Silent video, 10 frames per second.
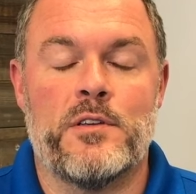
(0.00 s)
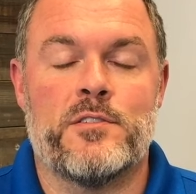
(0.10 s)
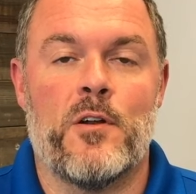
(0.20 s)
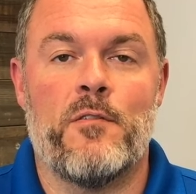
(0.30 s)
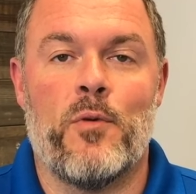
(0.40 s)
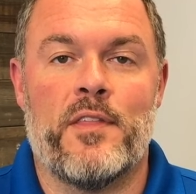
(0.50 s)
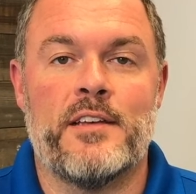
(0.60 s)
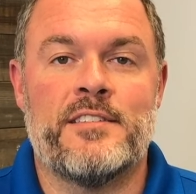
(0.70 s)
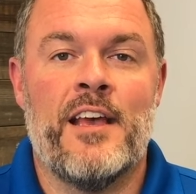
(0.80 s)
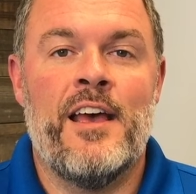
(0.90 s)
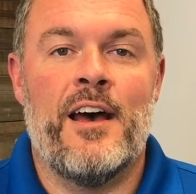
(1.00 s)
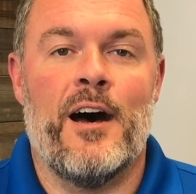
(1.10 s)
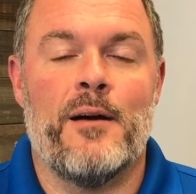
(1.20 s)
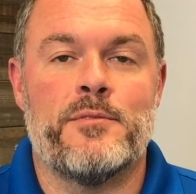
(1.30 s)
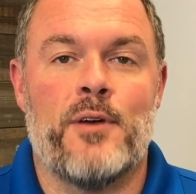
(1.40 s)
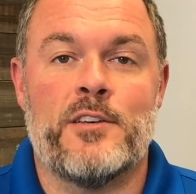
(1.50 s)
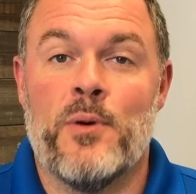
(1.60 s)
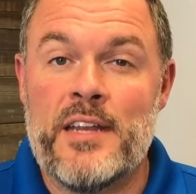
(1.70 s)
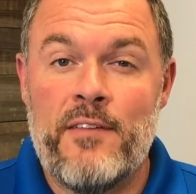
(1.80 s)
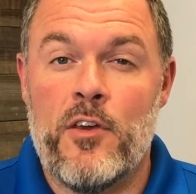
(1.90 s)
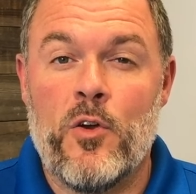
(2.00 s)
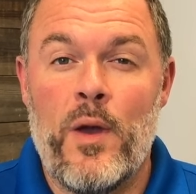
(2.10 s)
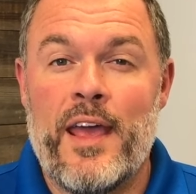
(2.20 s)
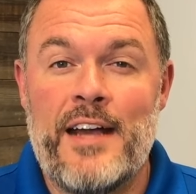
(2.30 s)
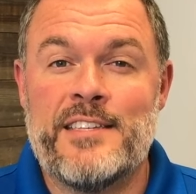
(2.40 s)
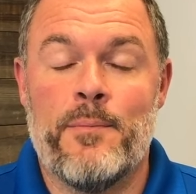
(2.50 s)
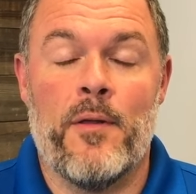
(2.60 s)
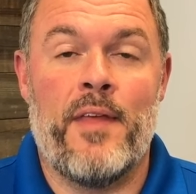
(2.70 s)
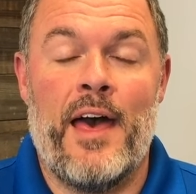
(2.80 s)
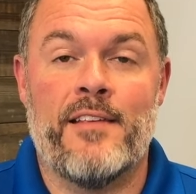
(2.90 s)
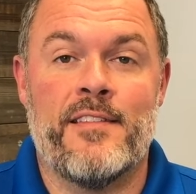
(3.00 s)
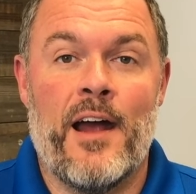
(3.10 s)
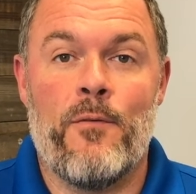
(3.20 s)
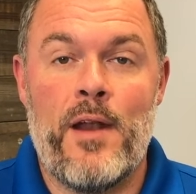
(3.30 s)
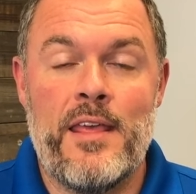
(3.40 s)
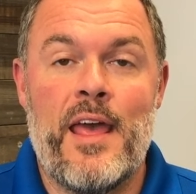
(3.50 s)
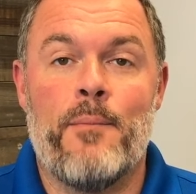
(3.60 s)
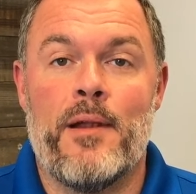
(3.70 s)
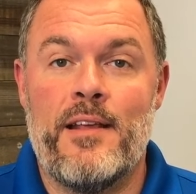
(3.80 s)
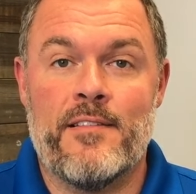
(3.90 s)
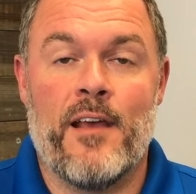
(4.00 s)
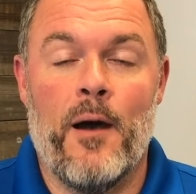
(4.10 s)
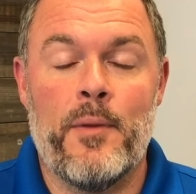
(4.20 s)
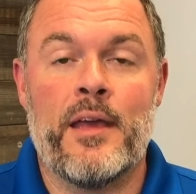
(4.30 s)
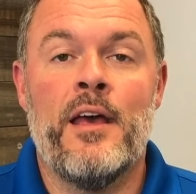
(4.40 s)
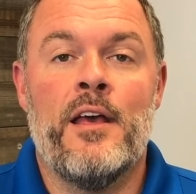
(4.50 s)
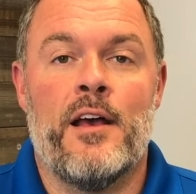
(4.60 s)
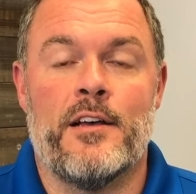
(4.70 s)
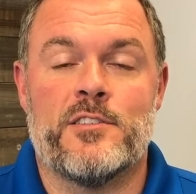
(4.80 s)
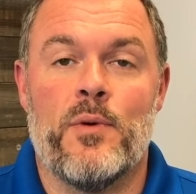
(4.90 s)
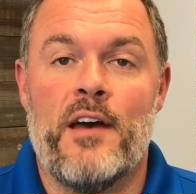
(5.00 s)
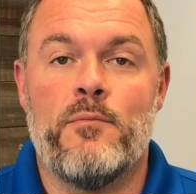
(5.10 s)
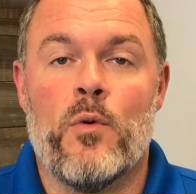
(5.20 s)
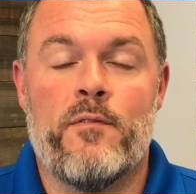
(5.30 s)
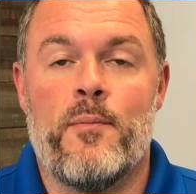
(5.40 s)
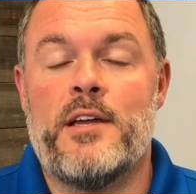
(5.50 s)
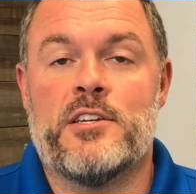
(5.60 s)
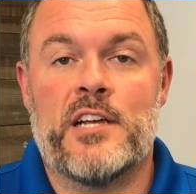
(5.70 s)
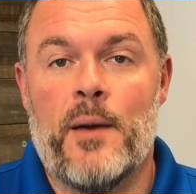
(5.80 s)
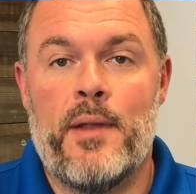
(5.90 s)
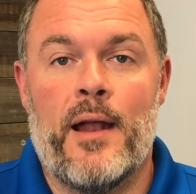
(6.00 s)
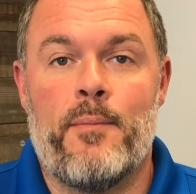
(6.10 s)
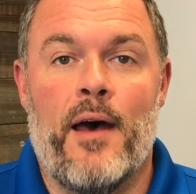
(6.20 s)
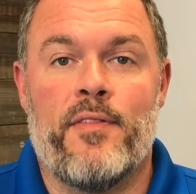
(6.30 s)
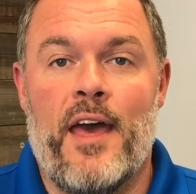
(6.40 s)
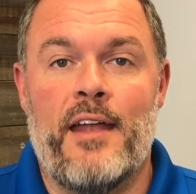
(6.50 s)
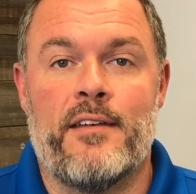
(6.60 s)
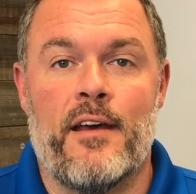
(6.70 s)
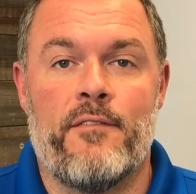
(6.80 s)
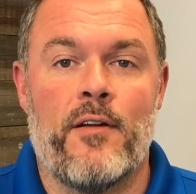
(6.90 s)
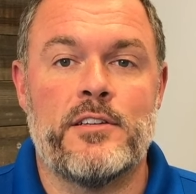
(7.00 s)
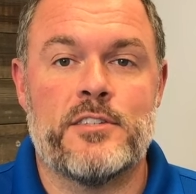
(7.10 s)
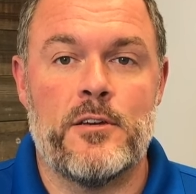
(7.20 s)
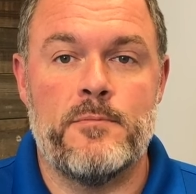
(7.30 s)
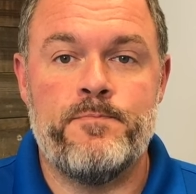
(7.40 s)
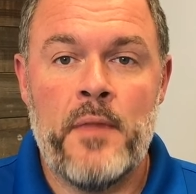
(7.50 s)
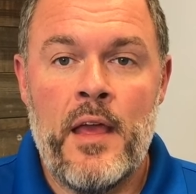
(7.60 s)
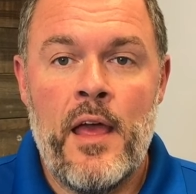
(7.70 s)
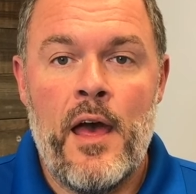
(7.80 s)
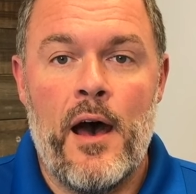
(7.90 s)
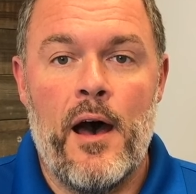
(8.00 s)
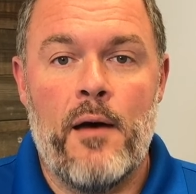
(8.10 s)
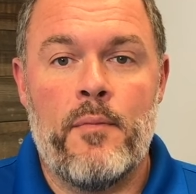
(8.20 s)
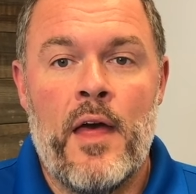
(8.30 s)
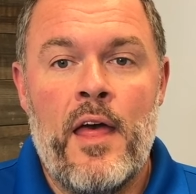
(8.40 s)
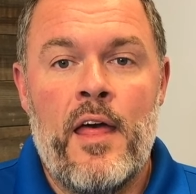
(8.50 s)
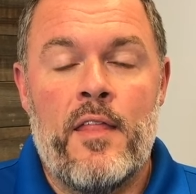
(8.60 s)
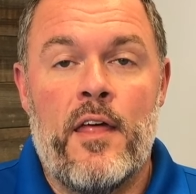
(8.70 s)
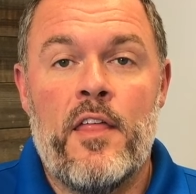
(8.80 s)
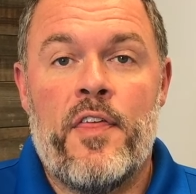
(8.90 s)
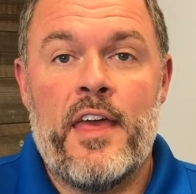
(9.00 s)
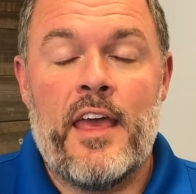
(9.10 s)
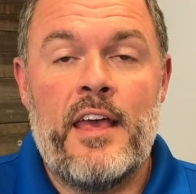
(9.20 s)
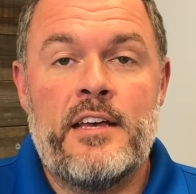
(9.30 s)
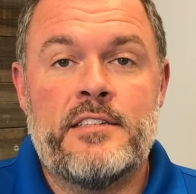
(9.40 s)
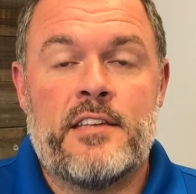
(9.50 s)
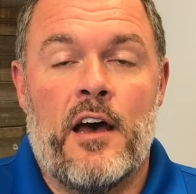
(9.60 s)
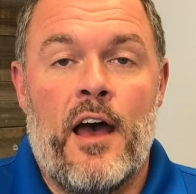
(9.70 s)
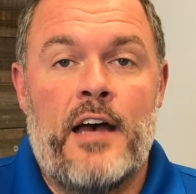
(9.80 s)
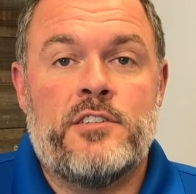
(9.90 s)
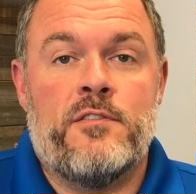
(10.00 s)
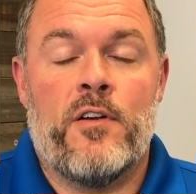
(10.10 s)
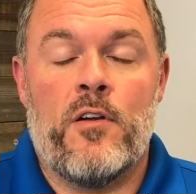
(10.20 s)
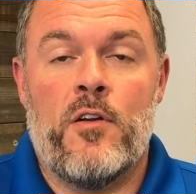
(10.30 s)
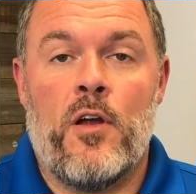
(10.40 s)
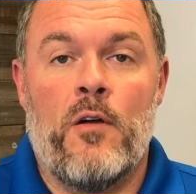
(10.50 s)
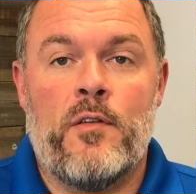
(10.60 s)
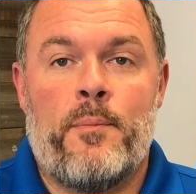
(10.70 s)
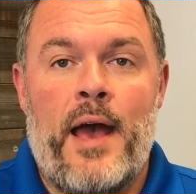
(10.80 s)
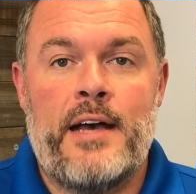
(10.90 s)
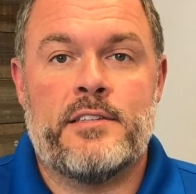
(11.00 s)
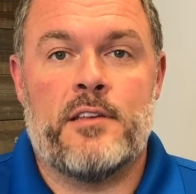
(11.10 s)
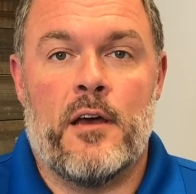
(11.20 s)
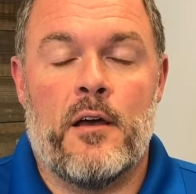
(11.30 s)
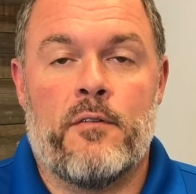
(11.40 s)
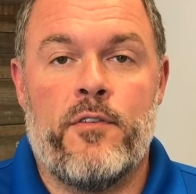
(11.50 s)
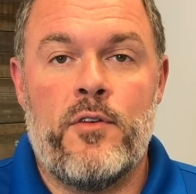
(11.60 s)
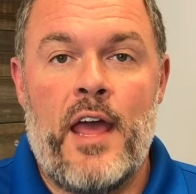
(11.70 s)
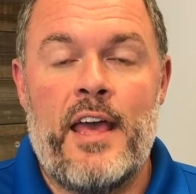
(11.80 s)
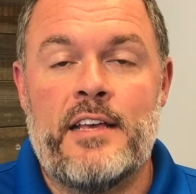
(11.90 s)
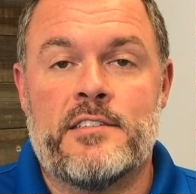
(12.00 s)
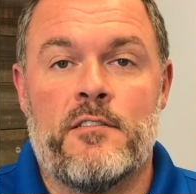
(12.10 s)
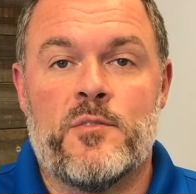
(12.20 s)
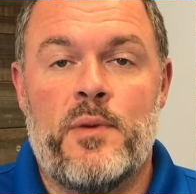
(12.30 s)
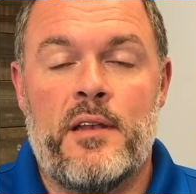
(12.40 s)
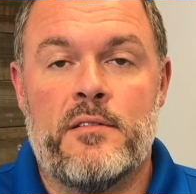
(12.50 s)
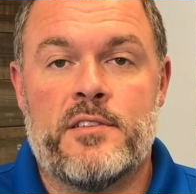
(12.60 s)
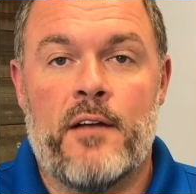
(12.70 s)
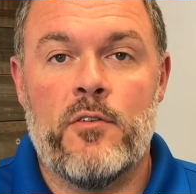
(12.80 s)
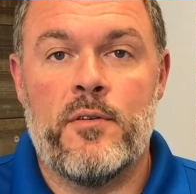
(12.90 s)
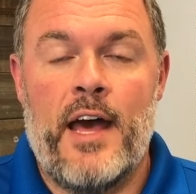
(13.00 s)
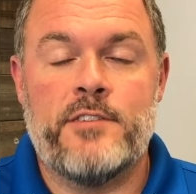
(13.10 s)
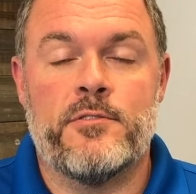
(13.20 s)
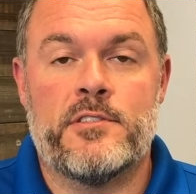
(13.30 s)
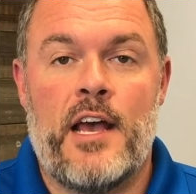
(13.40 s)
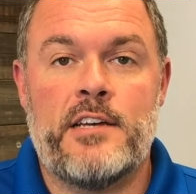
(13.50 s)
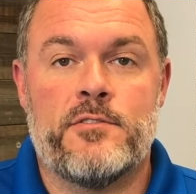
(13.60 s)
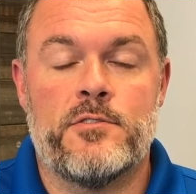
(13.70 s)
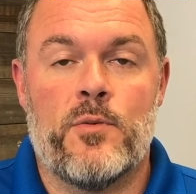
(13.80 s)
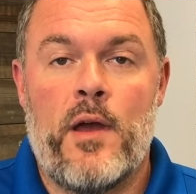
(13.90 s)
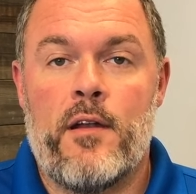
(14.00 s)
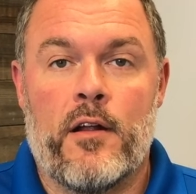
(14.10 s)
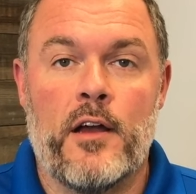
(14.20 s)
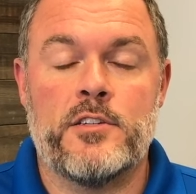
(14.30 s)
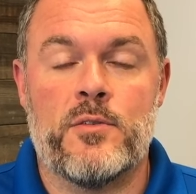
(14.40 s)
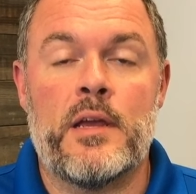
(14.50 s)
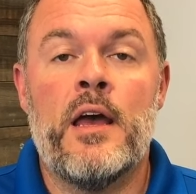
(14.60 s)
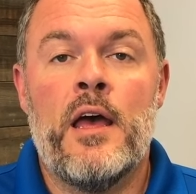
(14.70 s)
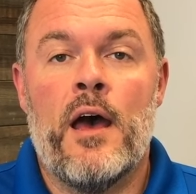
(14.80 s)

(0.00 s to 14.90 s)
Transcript: to serve with us. So I just wanted to give you a quick heads up on that. It's not ready yet, but it is coming. So we'll have more information coming out about that very soon. The other thing is, as you've heard over the past few days, there has been several natural disasters around our country.